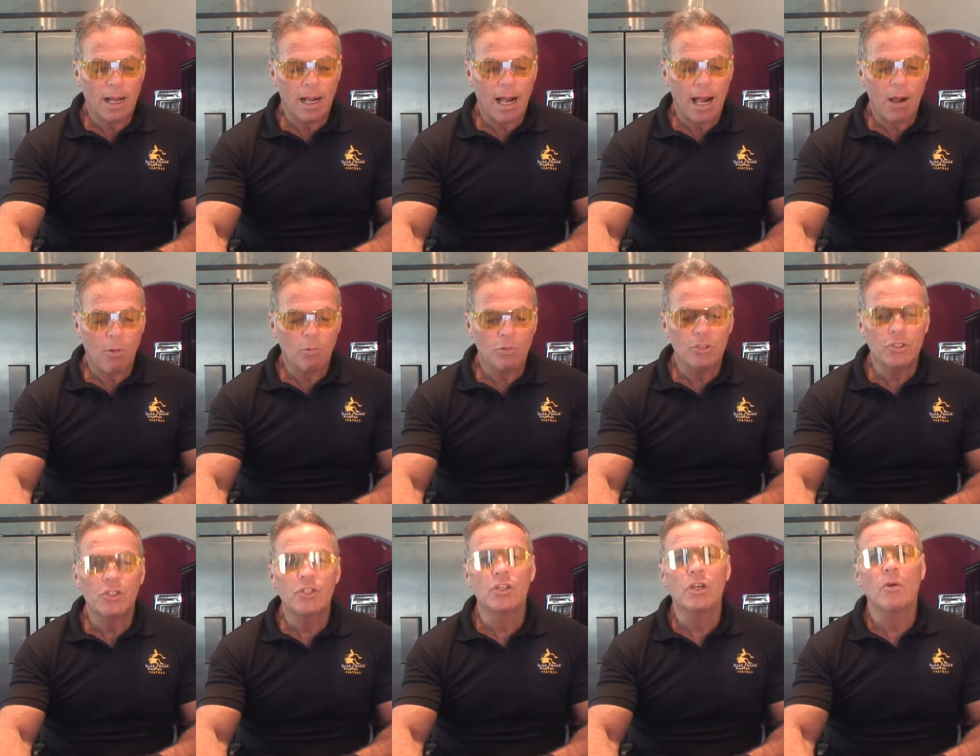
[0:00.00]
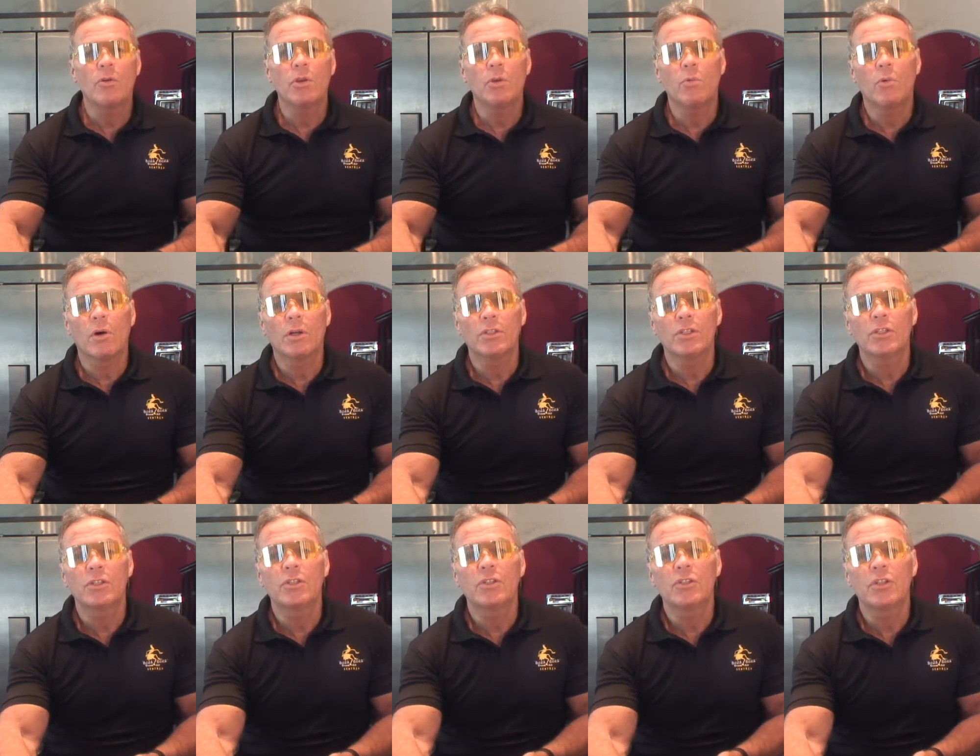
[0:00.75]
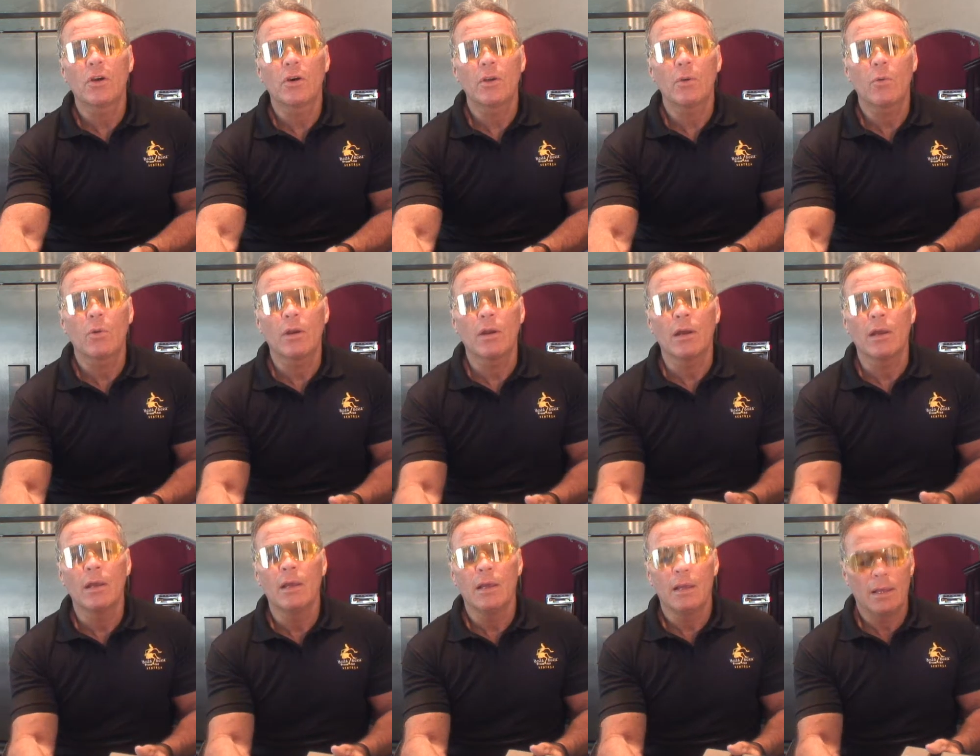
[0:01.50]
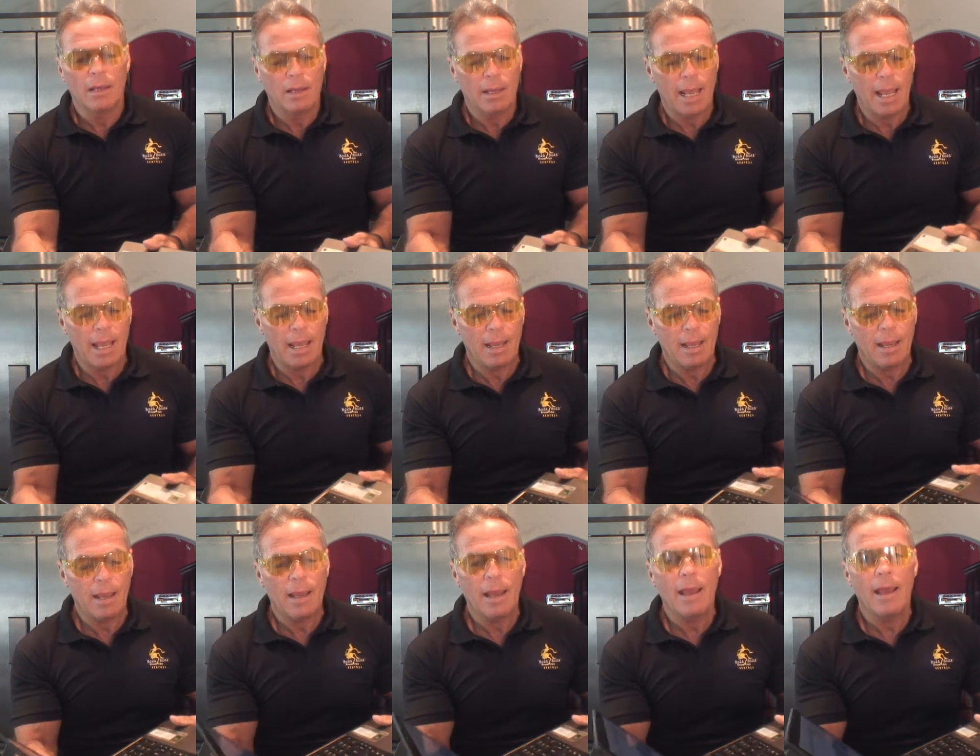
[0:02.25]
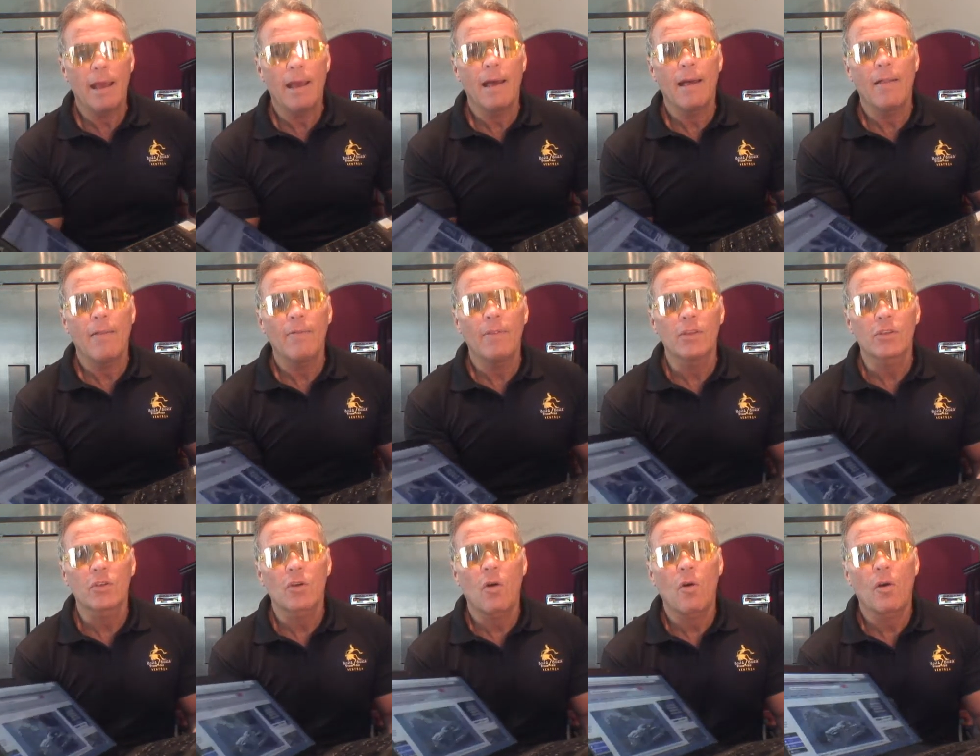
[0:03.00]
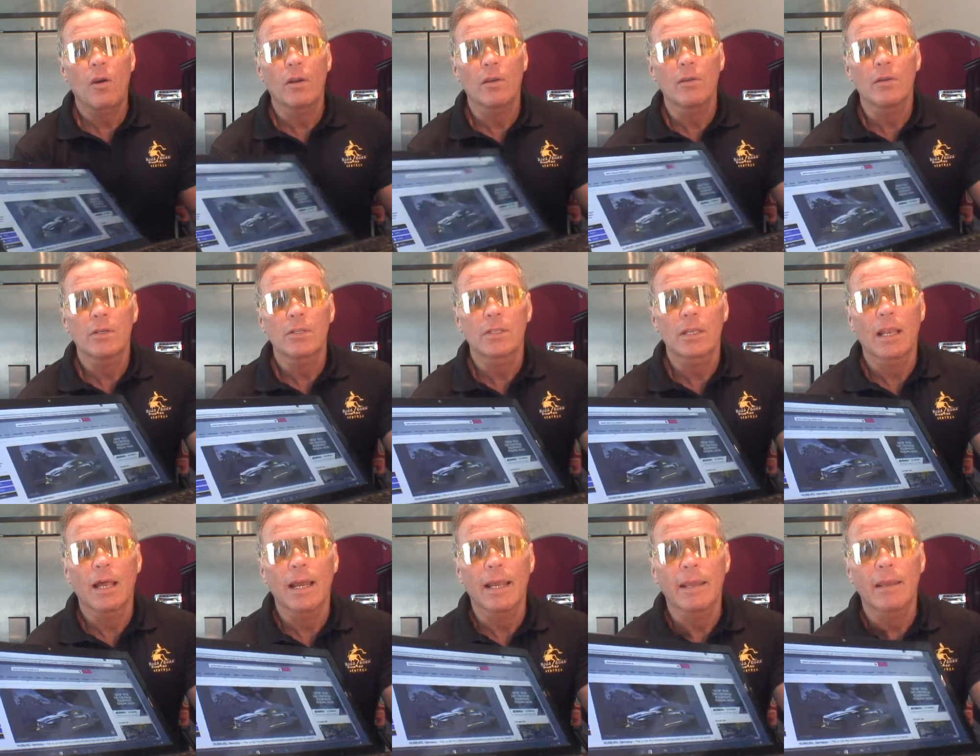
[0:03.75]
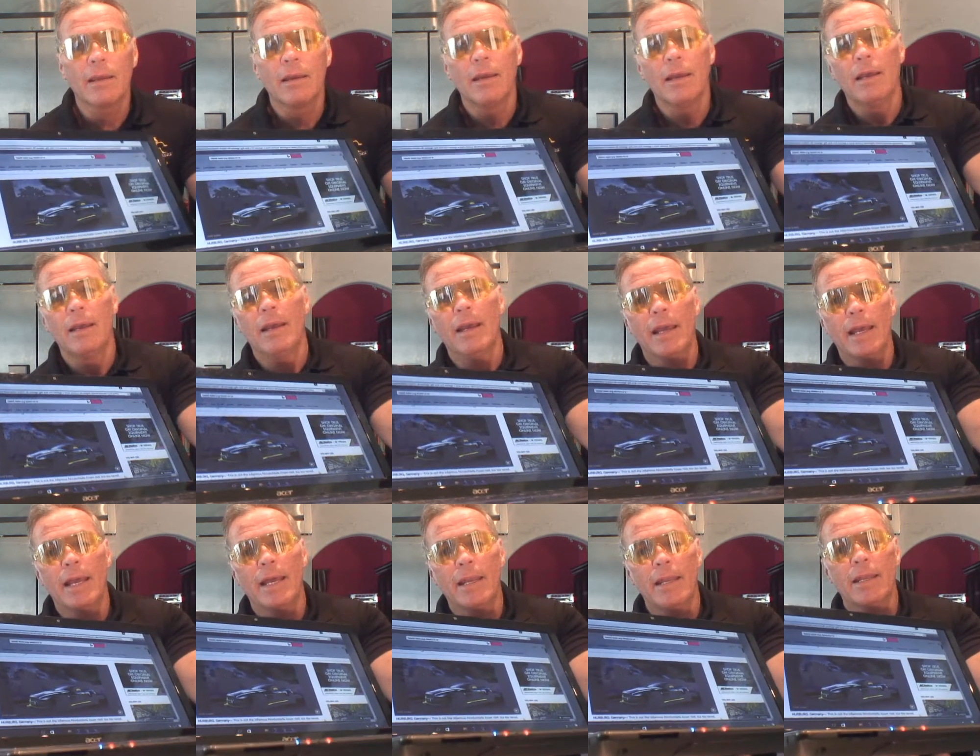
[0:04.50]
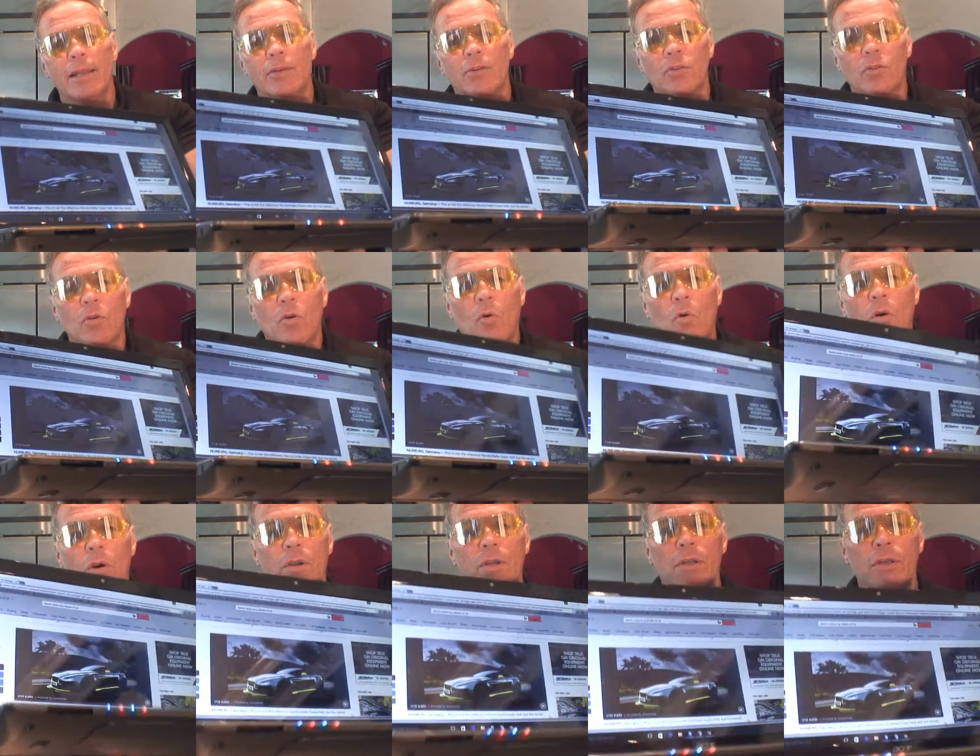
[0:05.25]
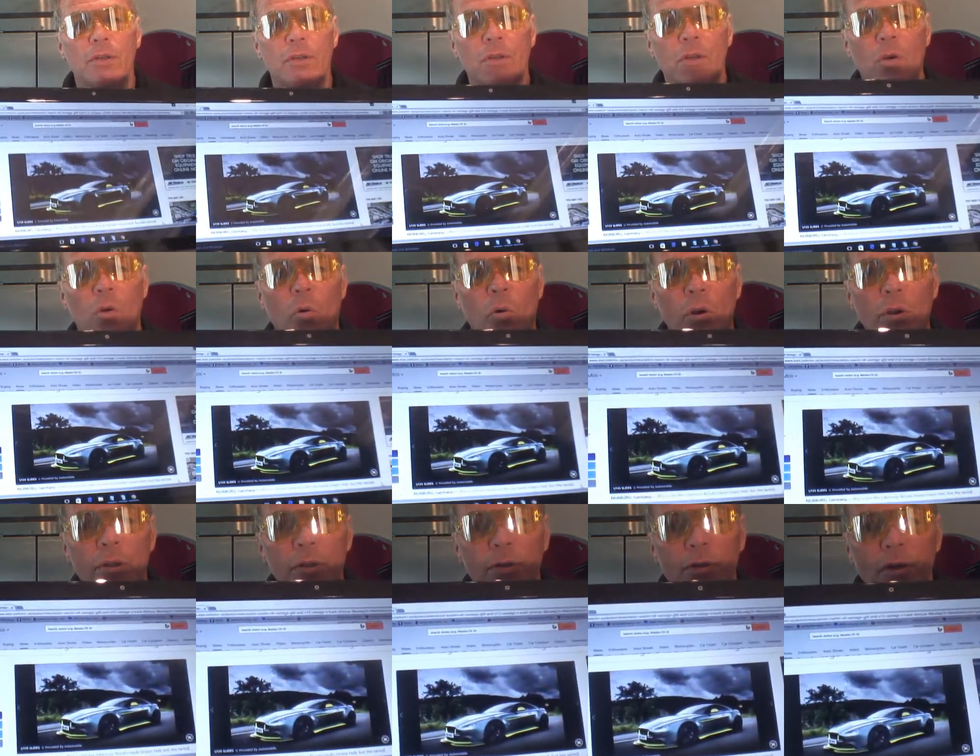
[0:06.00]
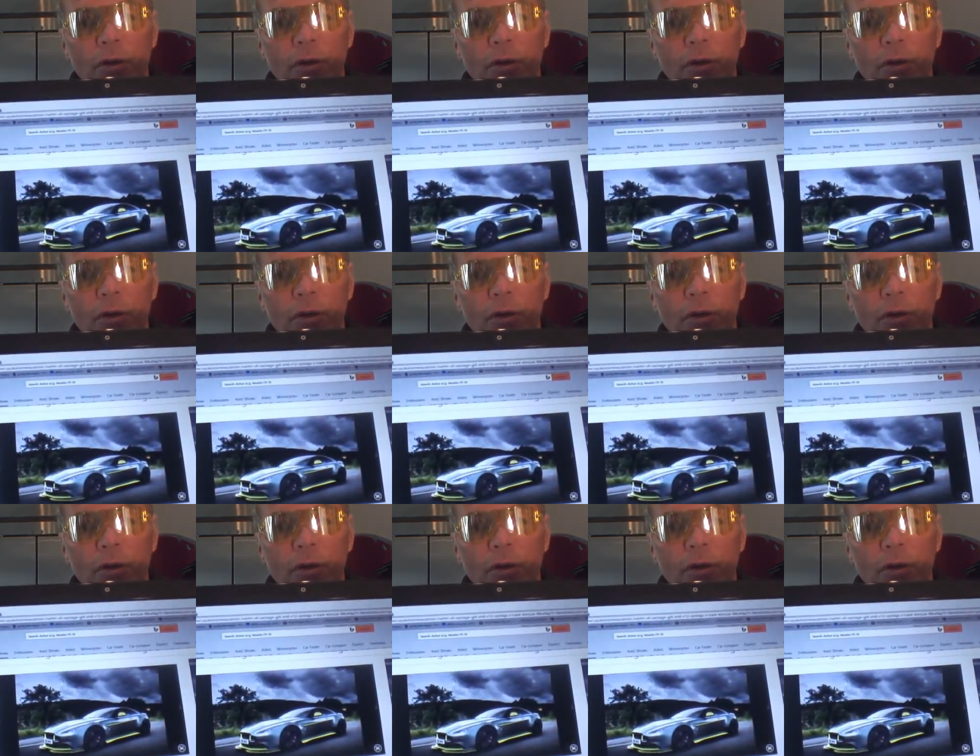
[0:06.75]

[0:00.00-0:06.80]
I will just show you one, just to show you what this car looks like. And it is gorgeous, gorgeous,